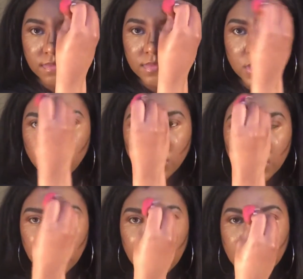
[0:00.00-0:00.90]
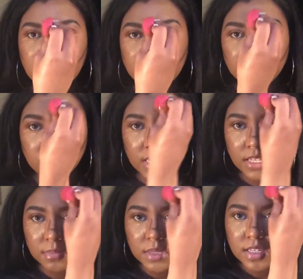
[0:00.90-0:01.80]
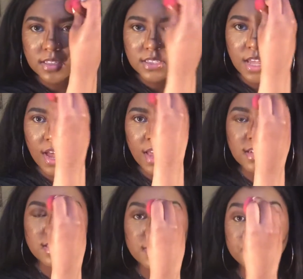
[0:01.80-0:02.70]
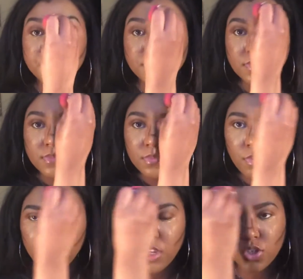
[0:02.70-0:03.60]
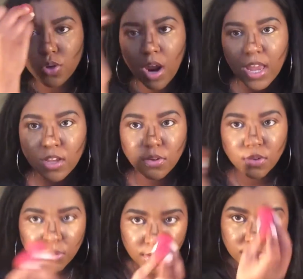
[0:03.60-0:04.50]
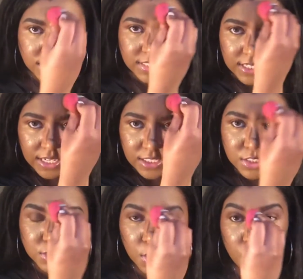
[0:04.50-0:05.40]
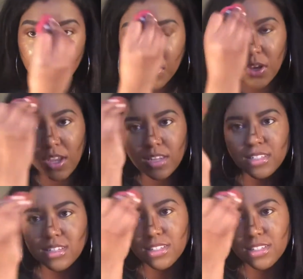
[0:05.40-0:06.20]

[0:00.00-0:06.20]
the trickiest to blend, because that triangle stays so put